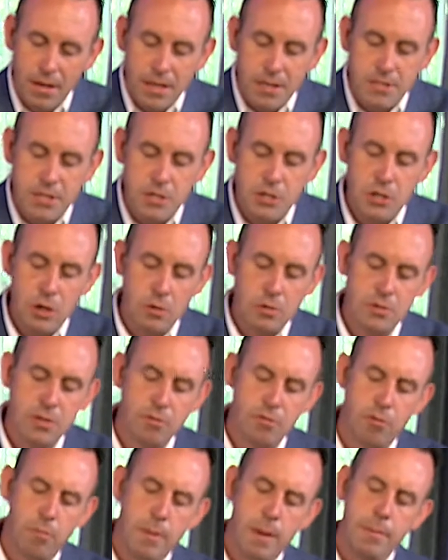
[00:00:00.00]
You see,
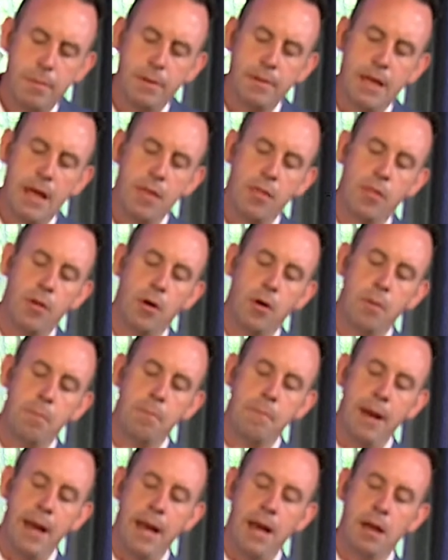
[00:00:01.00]
Joseph remembered that though
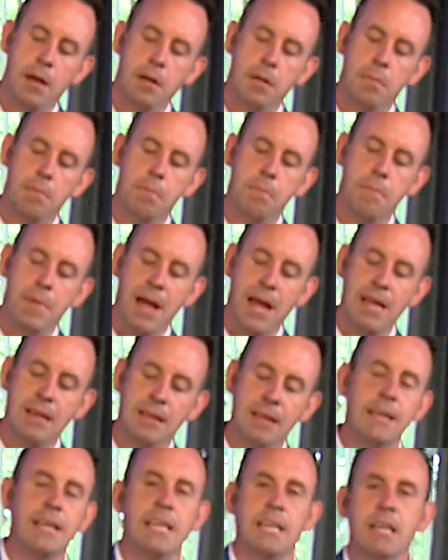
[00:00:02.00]
man may
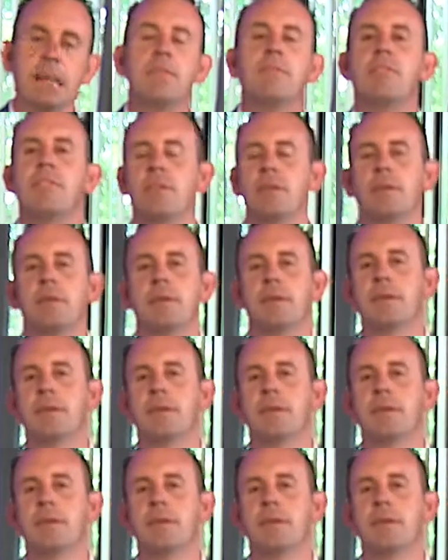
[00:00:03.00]
leave,